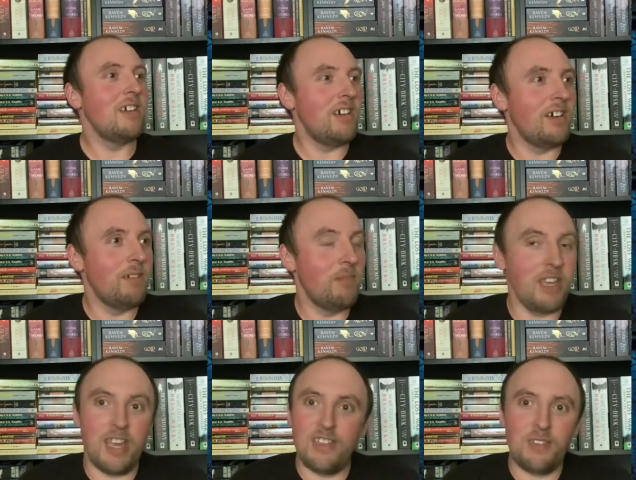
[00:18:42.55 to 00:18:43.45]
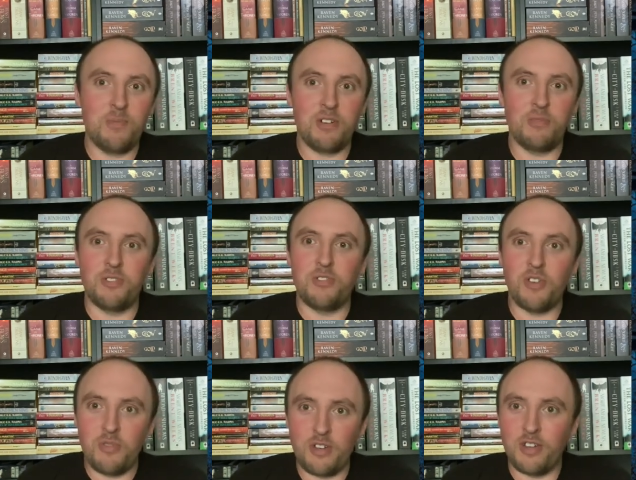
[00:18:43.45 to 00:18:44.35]
um, but yeah this book was
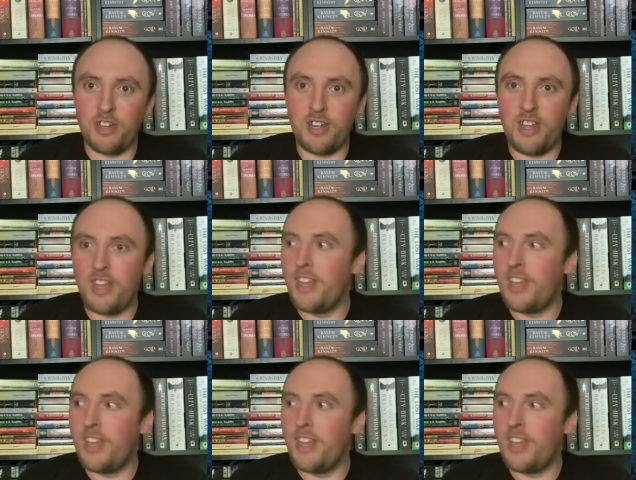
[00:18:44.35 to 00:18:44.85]
so good